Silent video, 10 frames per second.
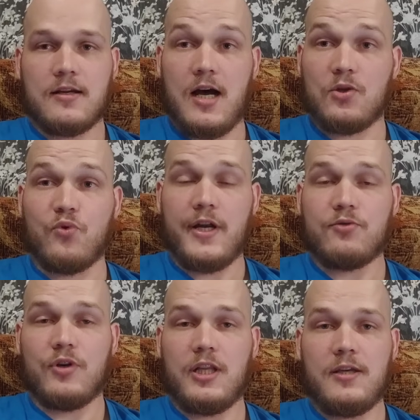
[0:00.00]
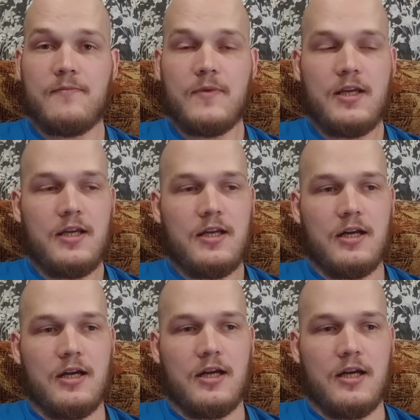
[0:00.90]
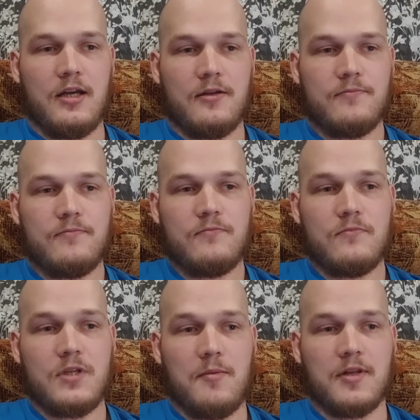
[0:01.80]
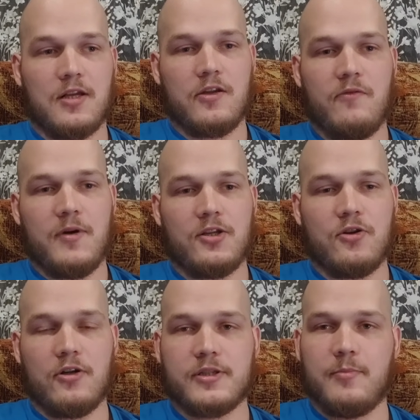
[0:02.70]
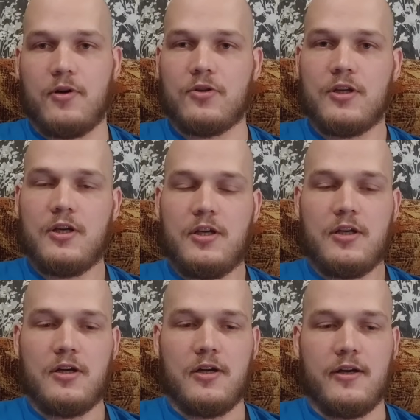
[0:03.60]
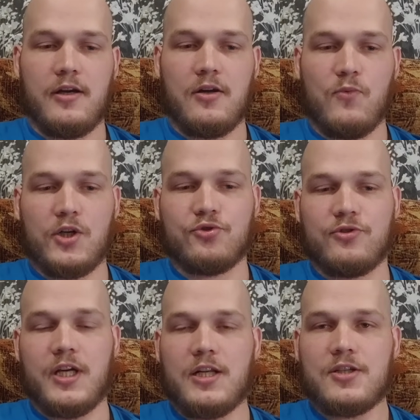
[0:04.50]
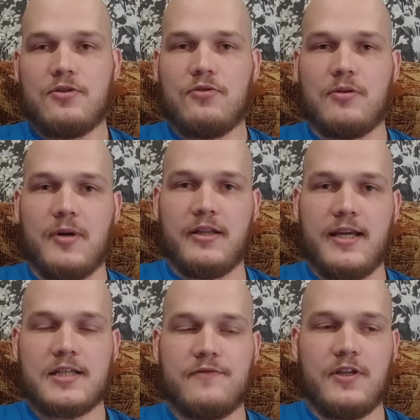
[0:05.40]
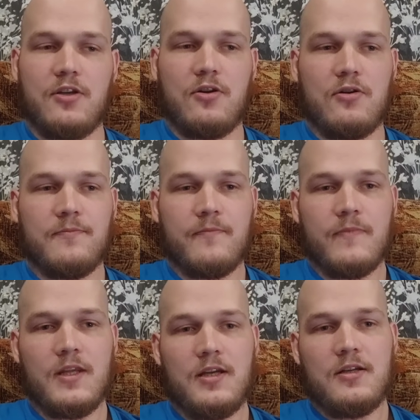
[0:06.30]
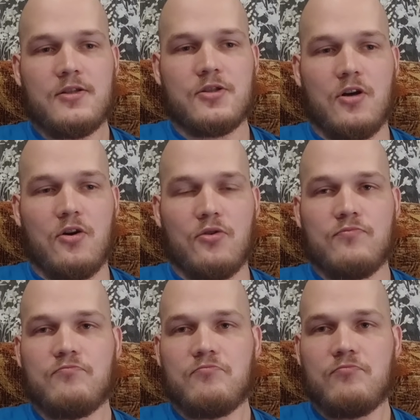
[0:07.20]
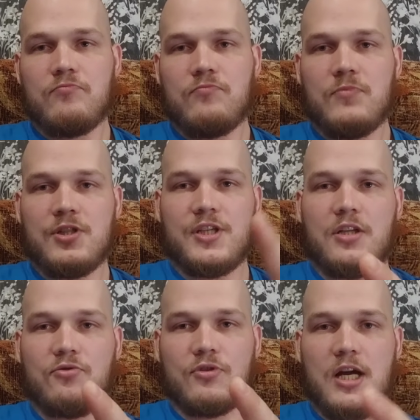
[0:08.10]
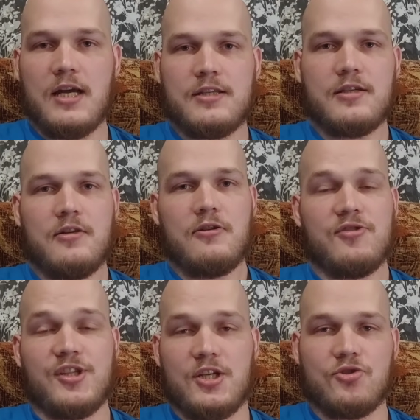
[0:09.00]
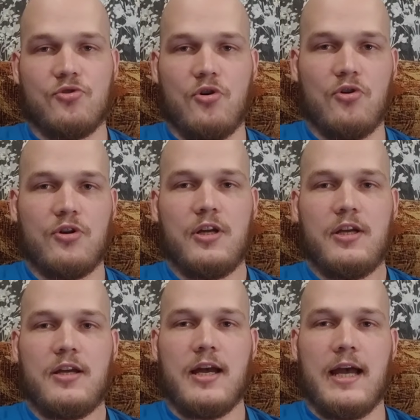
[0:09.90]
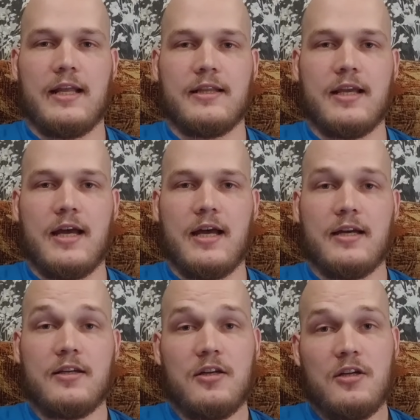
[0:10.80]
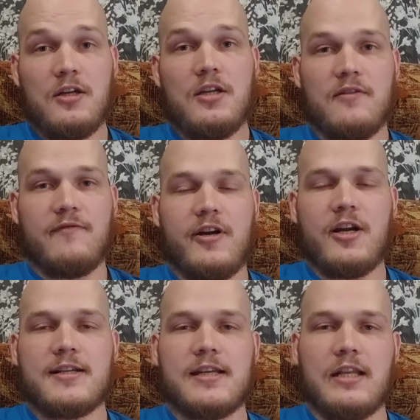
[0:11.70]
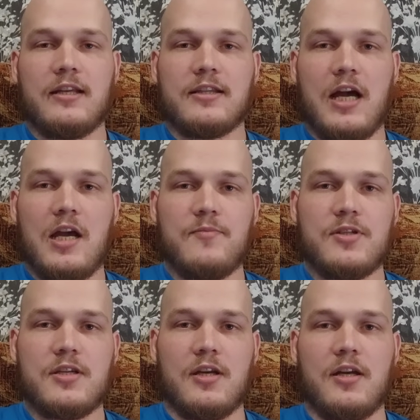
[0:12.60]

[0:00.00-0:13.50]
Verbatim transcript: can't wait really. Uh, I'm gonna give my thoughts about uh, what should Denis do in my next video. So stay tuned, guys. Stay strong, and uh, very exciting times